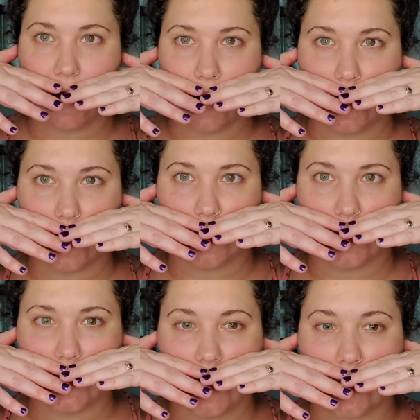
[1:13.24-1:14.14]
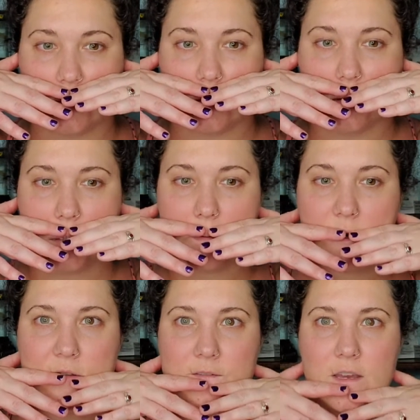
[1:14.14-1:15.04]
And yeah, so this
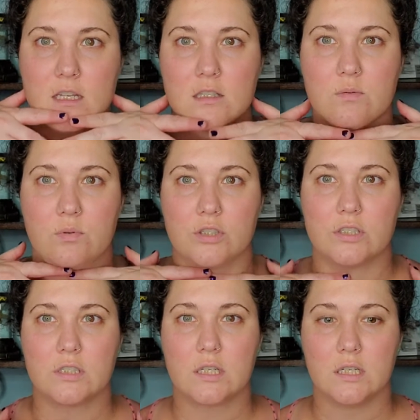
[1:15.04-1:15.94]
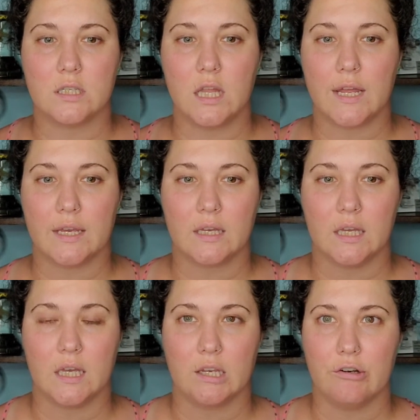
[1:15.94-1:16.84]
part of the face we're just gonna like
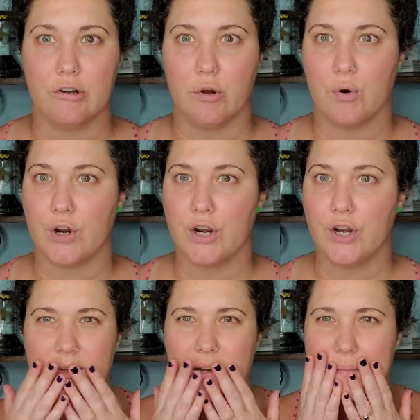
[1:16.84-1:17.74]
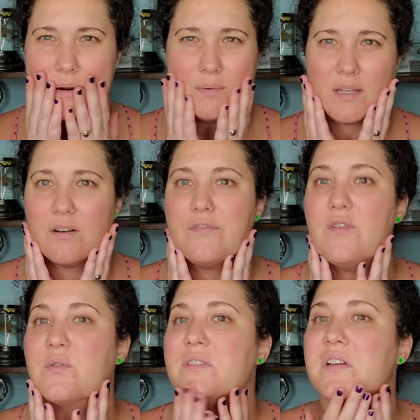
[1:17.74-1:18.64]
ignore. I'm not really gonna
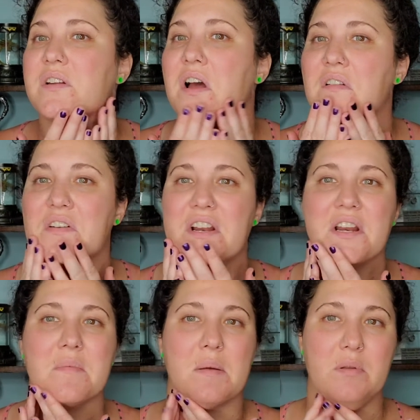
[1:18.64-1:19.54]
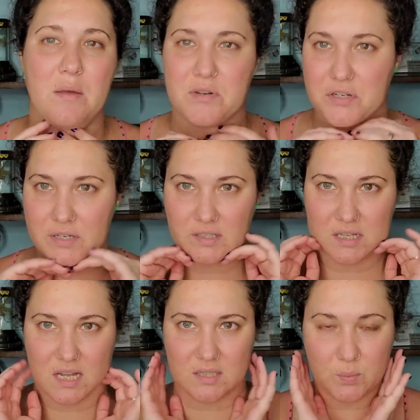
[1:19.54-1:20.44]
focus on covering any of my blemishes
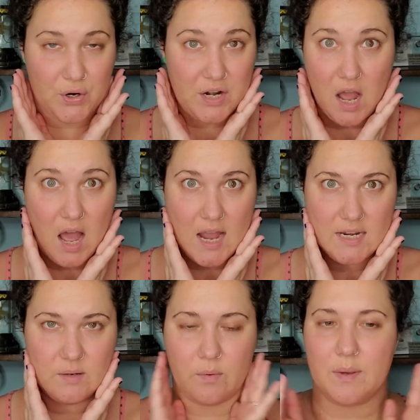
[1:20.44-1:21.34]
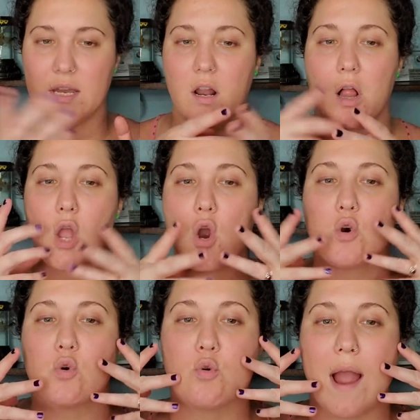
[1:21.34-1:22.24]
because we're gonna hide it when we get all
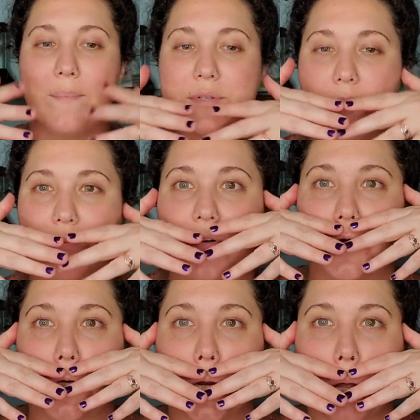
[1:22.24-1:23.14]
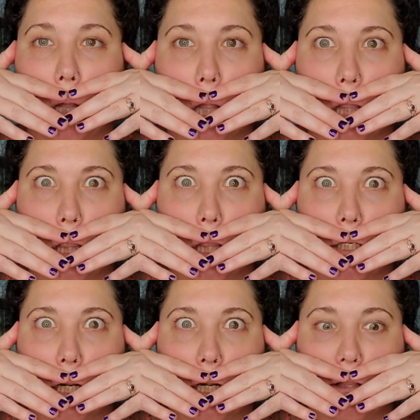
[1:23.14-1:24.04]
wrapped up for, you know, the tiny